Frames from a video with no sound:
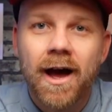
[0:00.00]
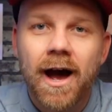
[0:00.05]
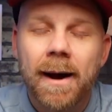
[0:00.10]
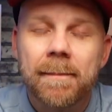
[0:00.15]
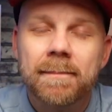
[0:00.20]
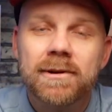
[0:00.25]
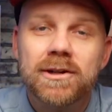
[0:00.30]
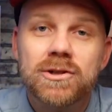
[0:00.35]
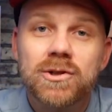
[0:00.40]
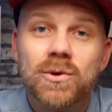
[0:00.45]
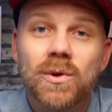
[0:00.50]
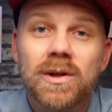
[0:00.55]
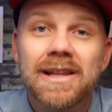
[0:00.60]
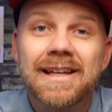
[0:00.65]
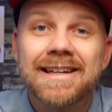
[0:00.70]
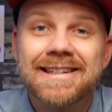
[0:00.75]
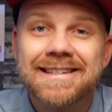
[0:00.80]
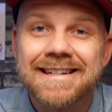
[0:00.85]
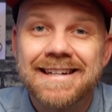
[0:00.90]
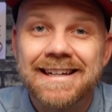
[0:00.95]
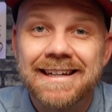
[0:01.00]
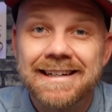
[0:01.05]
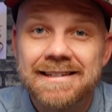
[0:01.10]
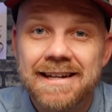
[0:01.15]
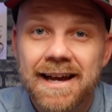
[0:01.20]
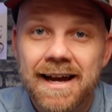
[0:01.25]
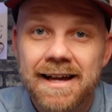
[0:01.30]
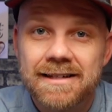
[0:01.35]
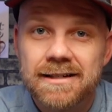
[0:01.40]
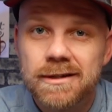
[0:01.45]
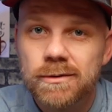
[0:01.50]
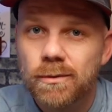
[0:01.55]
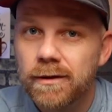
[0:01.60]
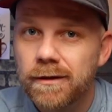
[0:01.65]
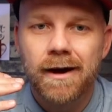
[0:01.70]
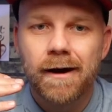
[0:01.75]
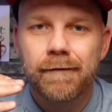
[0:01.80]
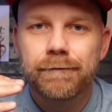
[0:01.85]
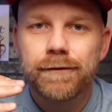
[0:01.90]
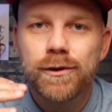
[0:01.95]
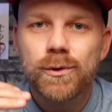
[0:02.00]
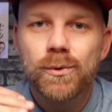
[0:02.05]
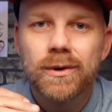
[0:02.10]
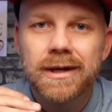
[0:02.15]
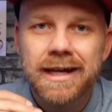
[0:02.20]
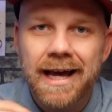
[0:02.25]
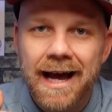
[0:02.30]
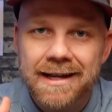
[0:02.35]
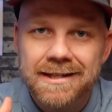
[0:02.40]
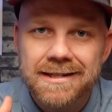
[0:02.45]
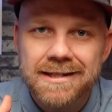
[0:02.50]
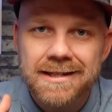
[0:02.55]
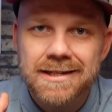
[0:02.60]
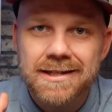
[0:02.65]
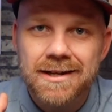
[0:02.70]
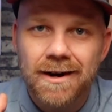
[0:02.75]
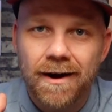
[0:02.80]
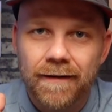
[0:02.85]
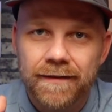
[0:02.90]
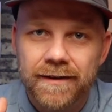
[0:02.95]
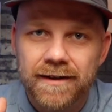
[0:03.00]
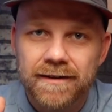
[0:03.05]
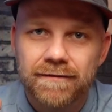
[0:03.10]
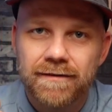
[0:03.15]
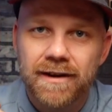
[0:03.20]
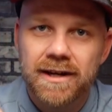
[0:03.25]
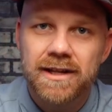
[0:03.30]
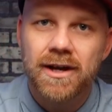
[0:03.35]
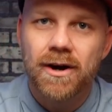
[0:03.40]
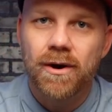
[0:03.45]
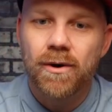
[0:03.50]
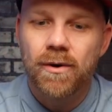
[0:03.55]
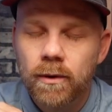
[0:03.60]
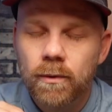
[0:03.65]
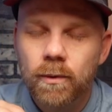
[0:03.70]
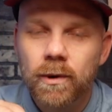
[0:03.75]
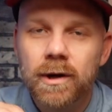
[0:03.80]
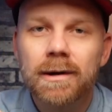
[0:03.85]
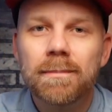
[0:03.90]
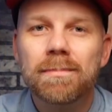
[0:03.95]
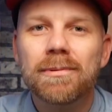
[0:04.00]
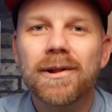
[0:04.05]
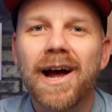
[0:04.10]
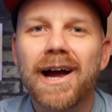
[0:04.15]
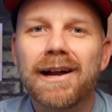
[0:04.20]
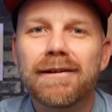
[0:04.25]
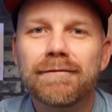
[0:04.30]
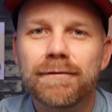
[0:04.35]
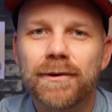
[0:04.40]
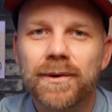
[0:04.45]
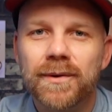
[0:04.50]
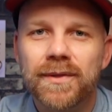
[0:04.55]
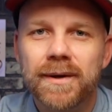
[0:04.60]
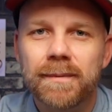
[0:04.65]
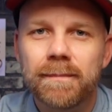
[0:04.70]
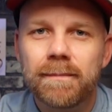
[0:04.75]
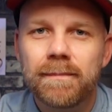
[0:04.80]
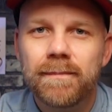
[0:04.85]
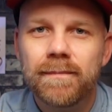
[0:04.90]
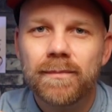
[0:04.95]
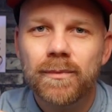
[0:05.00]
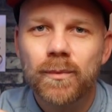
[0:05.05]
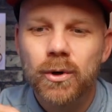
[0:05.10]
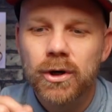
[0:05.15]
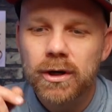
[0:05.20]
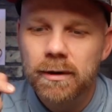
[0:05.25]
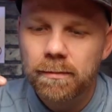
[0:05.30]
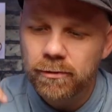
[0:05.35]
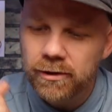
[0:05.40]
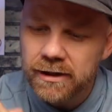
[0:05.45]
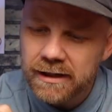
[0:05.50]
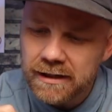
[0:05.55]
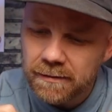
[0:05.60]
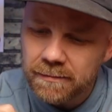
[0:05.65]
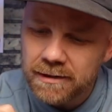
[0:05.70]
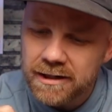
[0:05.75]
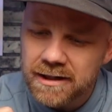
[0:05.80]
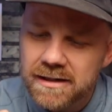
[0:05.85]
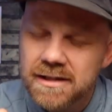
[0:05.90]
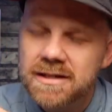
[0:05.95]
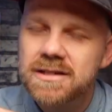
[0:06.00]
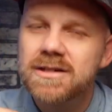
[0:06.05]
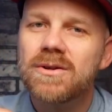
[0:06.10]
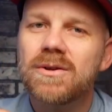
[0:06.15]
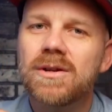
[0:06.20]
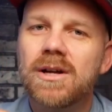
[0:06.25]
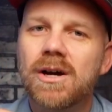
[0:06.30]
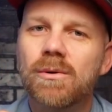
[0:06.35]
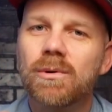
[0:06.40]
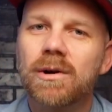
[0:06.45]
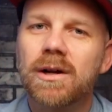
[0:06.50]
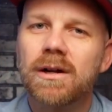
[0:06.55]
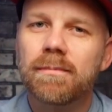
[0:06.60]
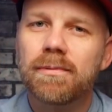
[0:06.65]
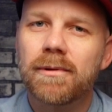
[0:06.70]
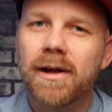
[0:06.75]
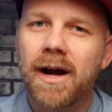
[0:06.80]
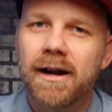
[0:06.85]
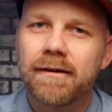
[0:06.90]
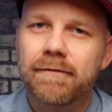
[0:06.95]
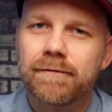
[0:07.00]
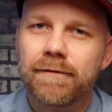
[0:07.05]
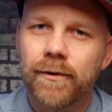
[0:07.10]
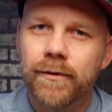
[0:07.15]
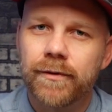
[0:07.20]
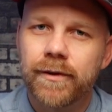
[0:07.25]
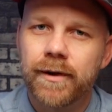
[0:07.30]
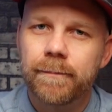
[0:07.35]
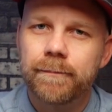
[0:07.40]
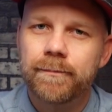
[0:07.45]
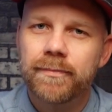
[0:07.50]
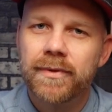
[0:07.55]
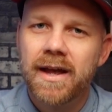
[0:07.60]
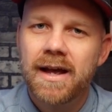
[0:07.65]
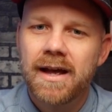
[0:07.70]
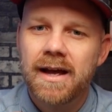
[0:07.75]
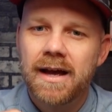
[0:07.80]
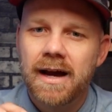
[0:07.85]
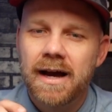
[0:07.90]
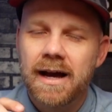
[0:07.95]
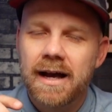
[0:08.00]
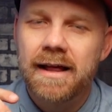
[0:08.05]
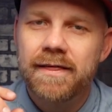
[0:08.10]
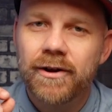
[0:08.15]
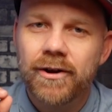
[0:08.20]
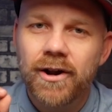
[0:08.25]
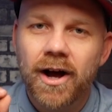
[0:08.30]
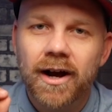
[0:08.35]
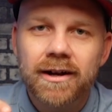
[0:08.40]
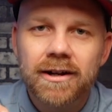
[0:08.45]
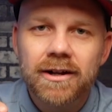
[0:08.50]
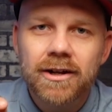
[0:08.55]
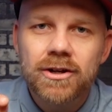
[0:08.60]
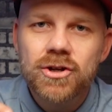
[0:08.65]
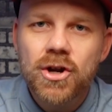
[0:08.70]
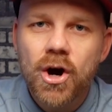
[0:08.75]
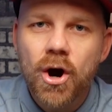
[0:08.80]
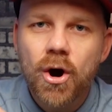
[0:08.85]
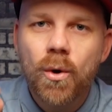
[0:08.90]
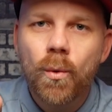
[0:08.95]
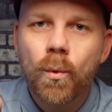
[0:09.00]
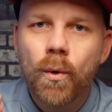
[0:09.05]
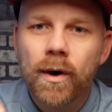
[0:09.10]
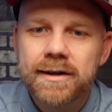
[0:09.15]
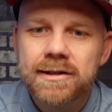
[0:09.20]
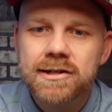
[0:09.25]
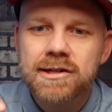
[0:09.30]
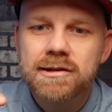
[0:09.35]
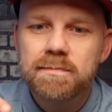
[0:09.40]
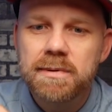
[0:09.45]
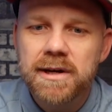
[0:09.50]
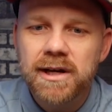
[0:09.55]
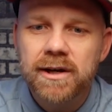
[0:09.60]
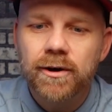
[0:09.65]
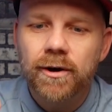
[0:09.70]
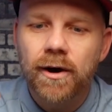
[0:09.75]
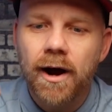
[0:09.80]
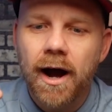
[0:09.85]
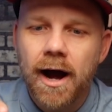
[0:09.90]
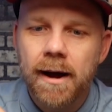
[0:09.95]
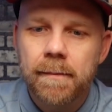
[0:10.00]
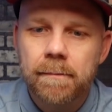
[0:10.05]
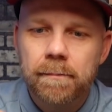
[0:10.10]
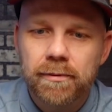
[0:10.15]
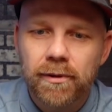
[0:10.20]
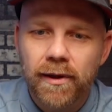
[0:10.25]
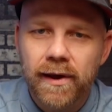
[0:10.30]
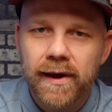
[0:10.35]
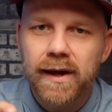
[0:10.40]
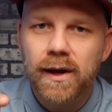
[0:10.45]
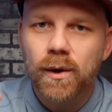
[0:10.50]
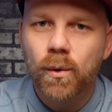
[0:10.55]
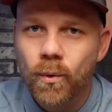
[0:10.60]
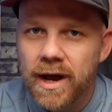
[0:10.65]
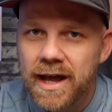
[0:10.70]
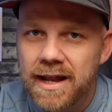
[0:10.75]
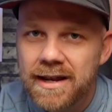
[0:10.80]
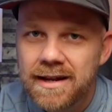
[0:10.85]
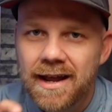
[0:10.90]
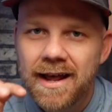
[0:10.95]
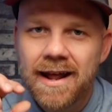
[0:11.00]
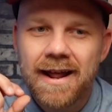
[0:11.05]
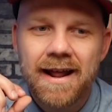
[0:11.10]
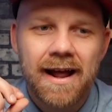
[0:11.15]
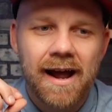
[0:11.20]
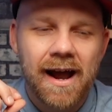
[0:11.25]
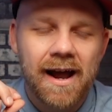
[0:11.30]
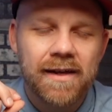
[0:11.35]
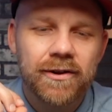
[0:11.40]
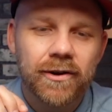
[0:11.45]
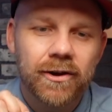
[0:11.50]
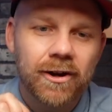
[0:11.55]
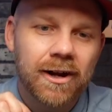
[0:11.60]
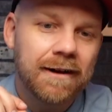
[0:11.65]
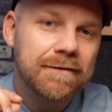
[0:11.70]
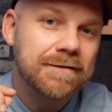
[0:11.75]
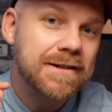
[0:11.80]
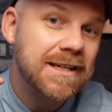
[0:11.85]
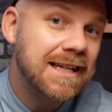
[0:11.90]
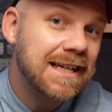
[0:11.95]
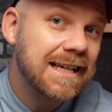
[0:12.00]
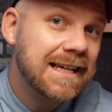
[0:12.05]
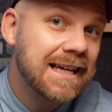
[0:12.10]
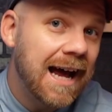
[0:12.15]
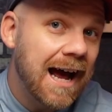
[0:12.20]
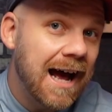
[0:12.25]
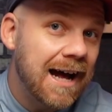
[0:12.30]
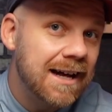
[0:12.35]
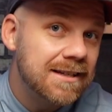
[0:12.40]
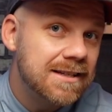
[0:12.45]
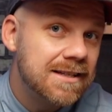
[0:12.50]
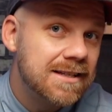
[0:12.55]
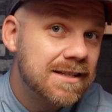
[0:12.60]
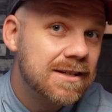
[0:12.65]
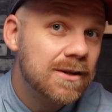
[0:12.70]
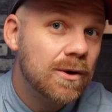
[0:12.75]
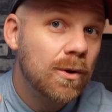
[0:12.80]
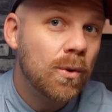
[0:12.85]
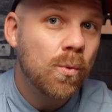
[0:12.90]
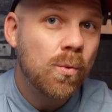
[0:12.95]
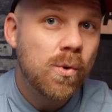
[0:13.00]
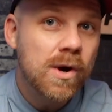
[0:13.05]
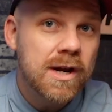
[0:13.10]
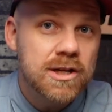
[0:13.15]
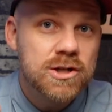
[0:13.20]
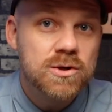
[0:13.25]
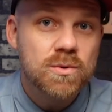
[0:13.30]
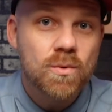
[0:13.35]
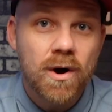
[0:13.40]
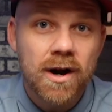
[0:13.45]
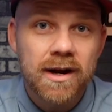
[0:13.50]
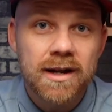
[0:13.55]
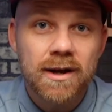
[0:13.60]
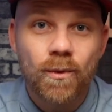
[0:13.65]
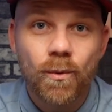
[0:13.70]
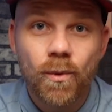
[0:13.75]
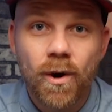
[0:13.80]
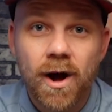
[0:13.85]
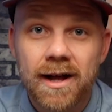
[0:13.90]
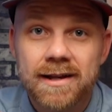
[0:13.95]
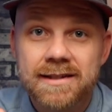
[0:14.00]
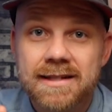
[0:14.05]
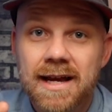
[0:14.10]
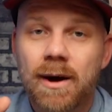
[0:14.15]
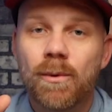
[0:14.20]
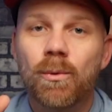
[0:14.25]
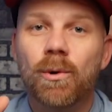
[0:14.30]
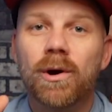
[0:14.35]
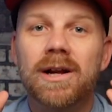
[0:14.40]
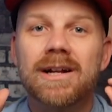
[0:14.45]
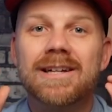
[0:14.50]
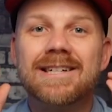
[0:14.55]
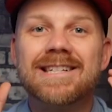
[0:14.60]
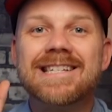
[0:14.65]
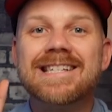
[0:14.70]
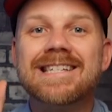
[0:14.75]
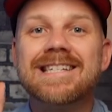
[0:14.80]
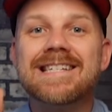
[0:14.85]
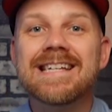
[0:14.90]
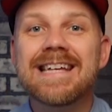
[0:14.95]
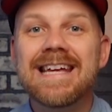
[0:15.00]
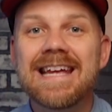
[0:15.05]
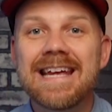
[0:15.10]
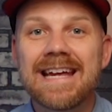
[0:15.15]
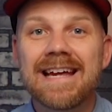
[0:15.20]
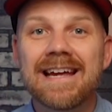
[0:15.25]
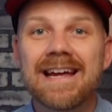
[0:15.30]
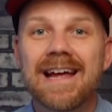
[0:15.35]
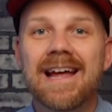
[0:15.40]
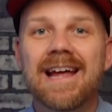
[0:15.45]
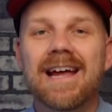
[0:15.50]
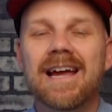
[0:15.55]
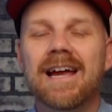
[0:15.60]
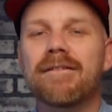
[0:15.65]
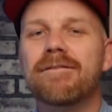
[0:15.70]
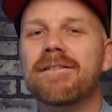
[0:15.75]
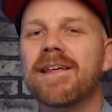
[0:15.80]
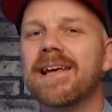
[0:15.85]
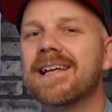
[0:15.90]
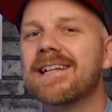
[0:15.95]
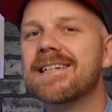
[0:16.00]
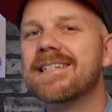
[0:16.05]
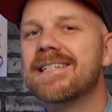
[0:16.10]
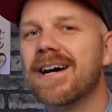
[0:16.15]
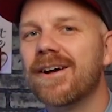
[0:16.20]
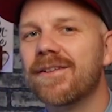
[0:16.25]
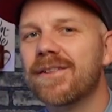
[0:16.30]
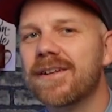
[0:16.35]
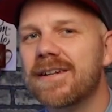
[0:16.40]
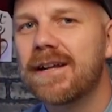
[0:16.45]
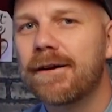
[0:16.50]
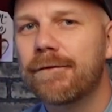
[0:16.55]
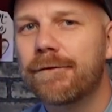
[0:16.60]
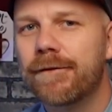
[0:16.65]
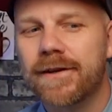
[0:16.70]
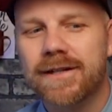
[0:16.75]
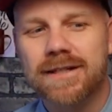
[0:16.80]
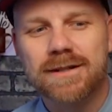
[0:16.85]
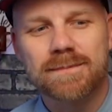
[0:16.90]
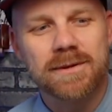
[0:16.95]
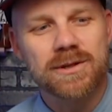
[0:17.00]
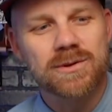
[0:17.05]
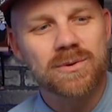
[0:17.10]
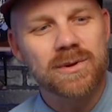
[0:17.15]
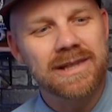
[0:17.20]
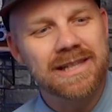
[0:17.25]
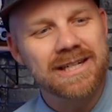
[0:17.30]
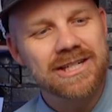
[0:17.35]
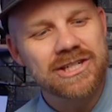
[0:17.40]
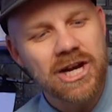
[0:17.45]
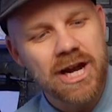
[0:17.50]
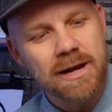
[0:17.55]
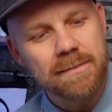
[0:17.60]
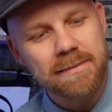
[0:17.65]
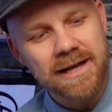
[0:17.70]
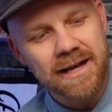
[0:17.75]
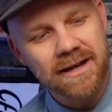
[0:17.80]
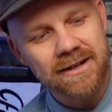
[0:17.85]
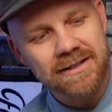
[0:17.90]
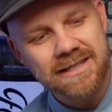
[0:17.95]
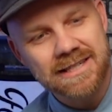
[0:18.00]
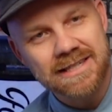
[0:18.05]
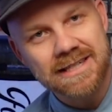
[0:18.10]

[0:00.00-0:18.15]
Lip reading: I'm gonna do a listening test with a few guests on this video. We're gonna blindfold them. We're gonna bring them into the studio, we're gonna blindfold them. They're not gonna know which speaker I'm playing when, and they're gonna have to guess which one it was. And we're gonna see if they can tell the difference between the JBL